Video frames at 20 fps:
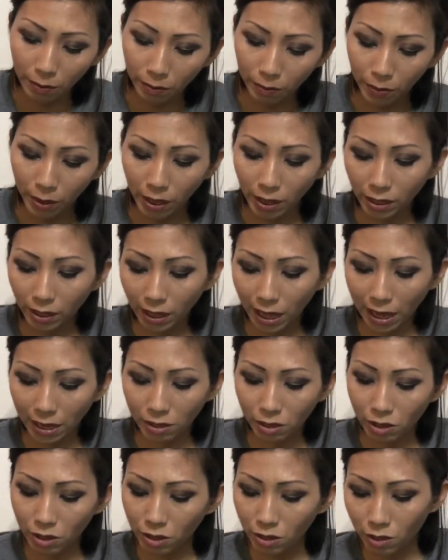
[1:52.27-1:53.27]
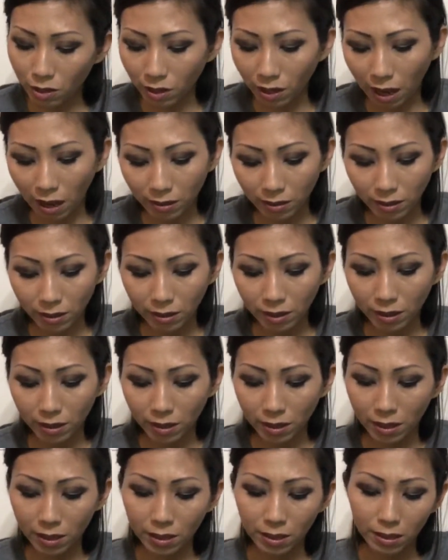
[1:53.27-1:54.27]
but last year, two thousand
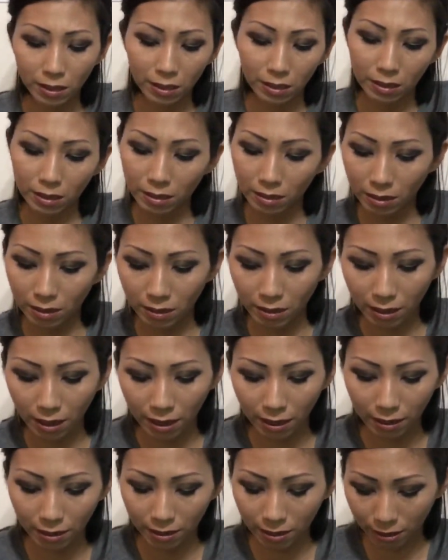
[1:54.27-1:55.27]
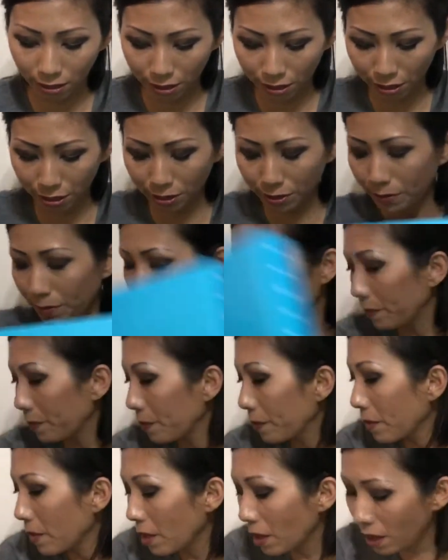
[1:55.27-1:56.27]
sixteen, is, is kind of clear.
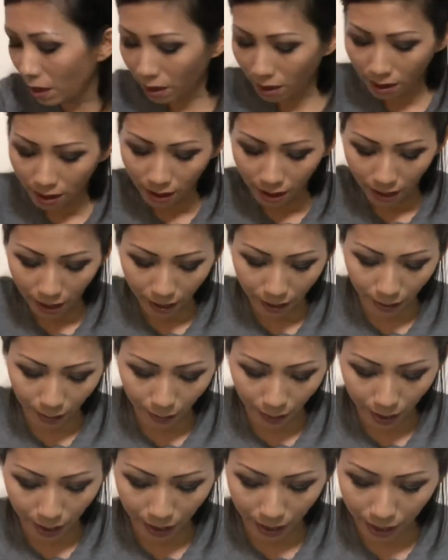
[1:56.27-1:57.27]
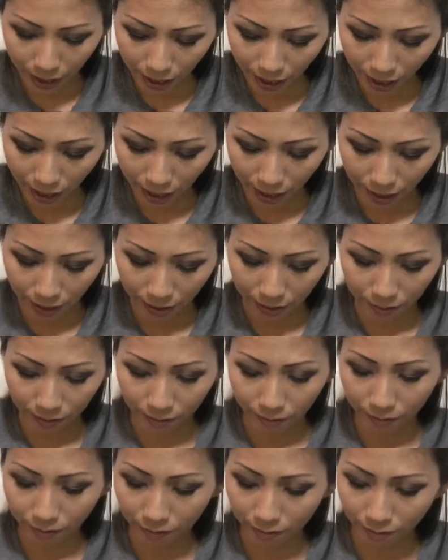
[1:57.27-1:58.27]
Anyway, um,
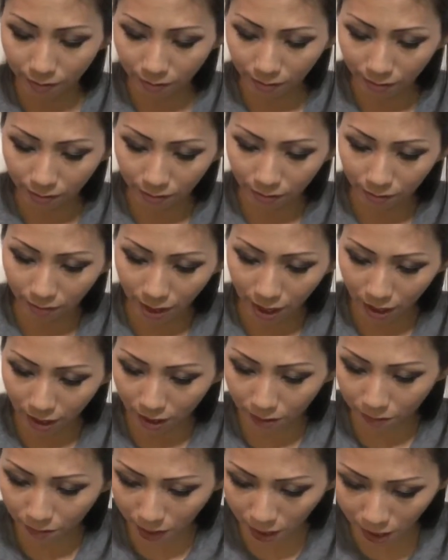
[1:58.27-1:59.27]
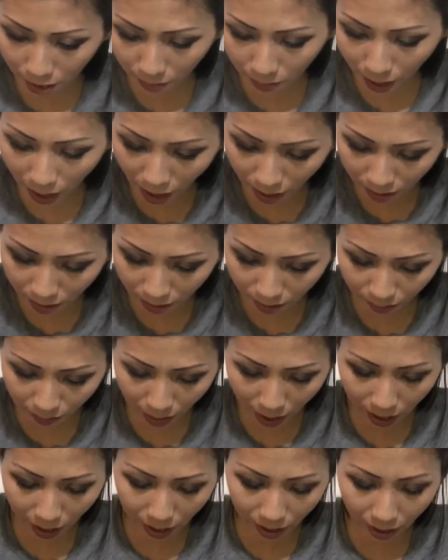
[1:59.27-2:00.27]
it's bigger box,
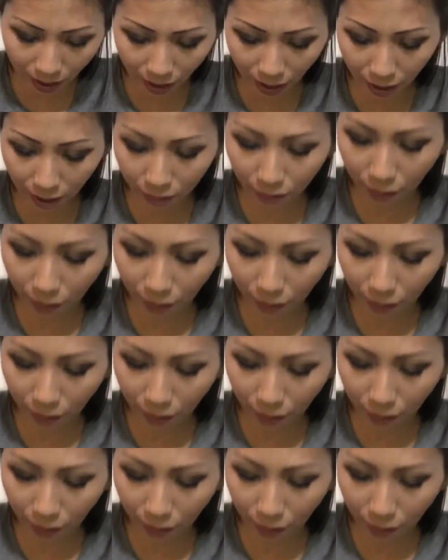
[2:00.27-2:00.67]
but it's size